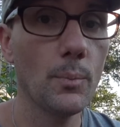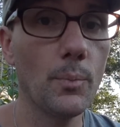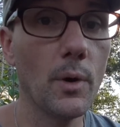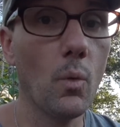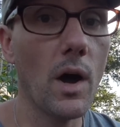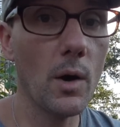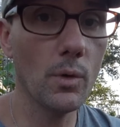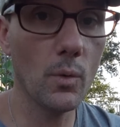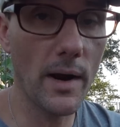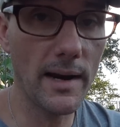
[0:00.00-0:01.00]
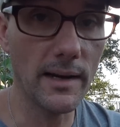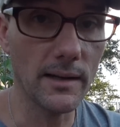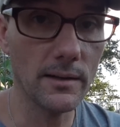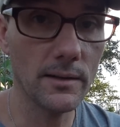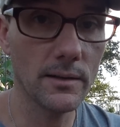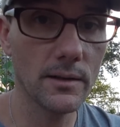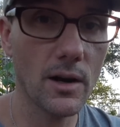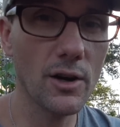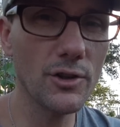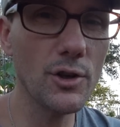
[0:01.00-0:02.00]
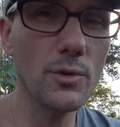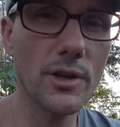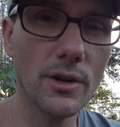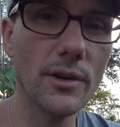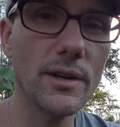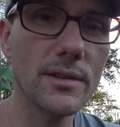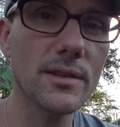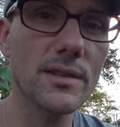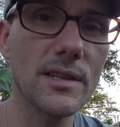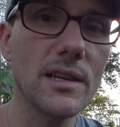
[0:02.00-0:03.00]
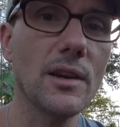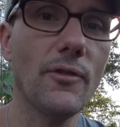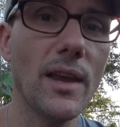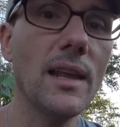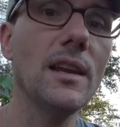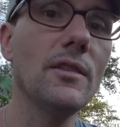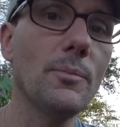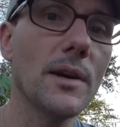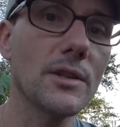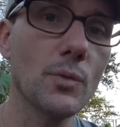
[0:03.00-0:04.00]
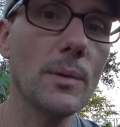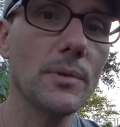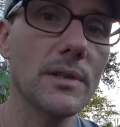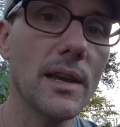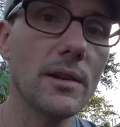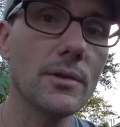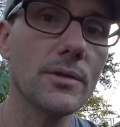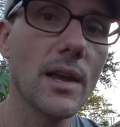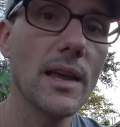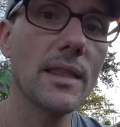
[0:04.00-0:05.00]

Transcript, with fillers: But while we're waiting, aren't you curious to see if any of my sweet potatoes